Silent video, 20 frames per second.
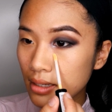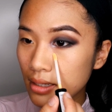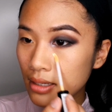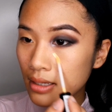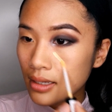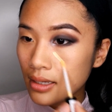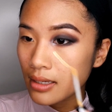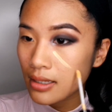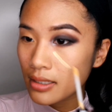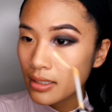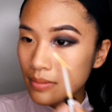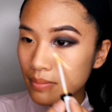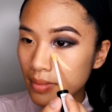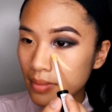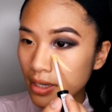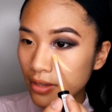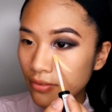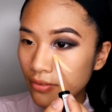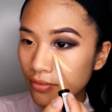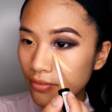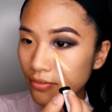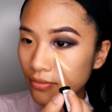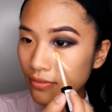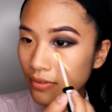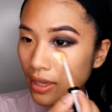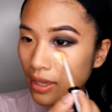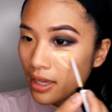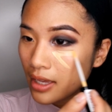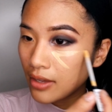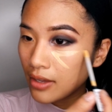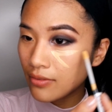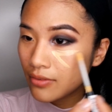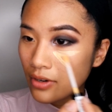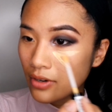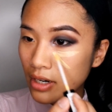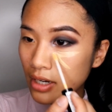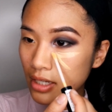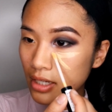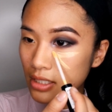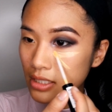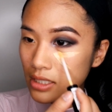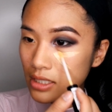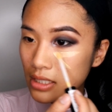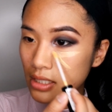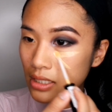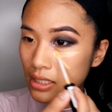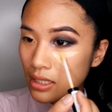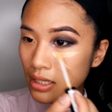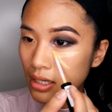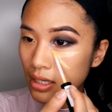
It is my favorite